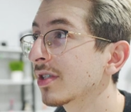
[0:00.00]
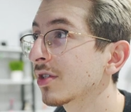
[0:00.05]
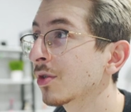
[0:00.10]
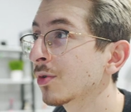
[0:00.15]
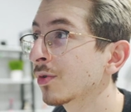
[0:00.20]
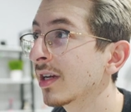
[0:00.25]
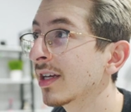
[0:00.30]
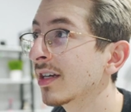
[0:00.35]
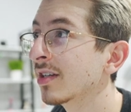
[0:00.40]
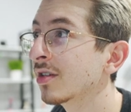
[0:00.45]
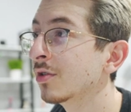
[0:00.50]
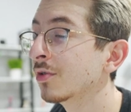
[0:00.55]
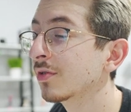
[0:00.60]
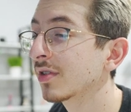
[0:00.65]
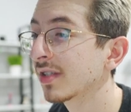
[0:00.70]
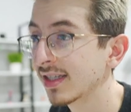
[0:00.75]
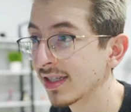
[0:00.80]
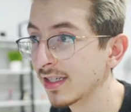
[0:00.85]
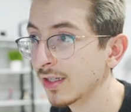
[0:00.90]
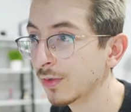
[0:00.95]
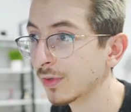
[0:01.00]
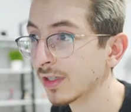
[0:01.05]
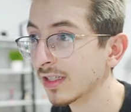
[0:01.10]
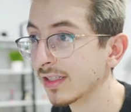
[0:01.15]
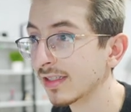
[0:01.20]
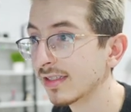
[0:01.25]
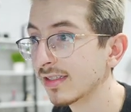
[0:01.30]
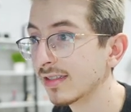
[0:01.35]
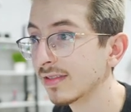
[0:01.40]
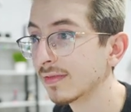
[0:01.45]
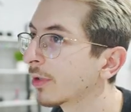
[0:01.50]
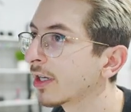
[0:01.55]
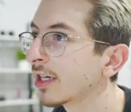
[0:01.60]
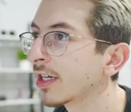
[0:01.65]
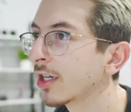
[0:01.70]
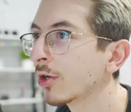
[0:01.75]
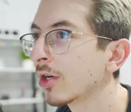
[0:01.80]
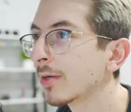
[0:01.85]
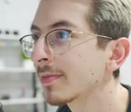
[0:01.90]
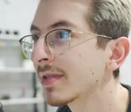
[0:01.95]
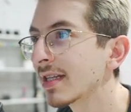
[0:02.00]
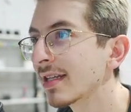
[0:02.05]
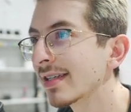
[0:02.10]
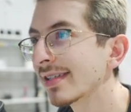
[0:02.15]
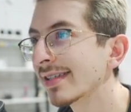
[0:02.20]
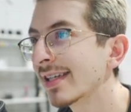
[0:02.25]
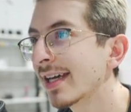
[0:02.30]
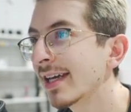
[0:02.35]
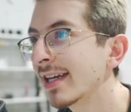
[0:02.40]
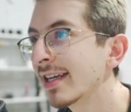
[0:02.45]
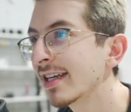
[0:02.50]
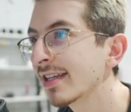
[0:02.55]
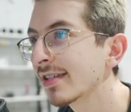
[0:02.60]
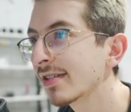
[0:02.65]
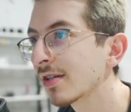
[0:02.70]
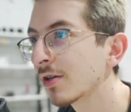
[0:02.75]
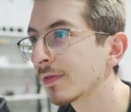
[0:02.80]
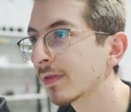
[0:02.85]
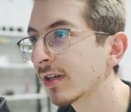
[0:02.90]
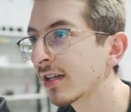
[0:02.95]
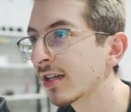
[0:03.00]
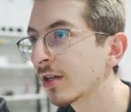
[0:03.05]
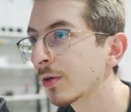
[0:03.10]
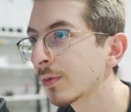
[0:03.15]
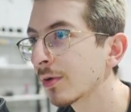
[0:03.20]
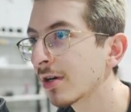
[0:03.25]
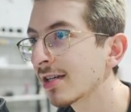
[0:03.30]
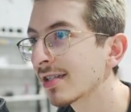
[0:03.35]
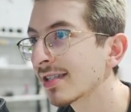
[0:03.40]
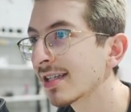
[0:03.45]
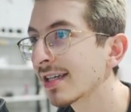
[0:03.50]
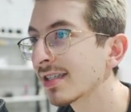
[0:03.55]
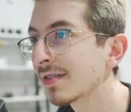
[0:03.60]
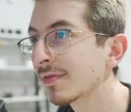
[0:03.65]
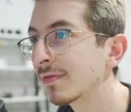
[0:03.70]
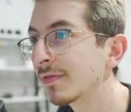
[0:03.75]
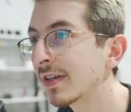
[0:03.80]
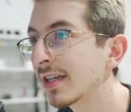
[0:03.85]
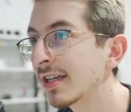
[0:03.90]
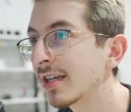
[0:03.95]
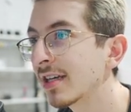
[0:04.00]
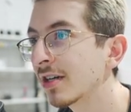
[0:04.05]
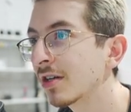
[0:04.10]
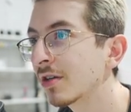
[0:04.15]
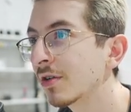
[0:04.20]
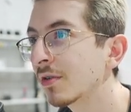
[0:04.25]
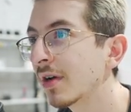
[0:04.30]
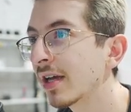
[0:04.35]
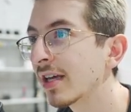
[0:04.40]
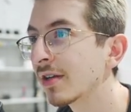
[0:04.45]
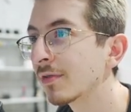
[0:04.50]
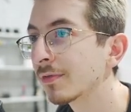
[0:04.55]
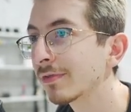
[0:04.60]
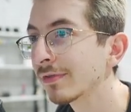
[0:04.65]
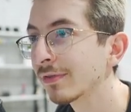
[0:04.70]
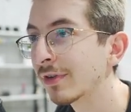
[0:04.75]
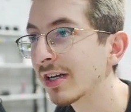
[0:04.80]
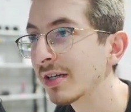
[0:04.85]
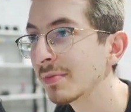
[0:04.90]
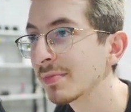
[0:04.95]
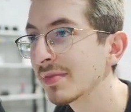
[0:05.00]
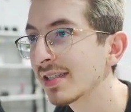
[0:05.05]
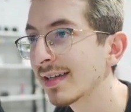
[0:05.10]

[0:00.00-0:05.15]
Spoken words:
is create a new sequence. We're going to go up to the settings over here where it says video and frame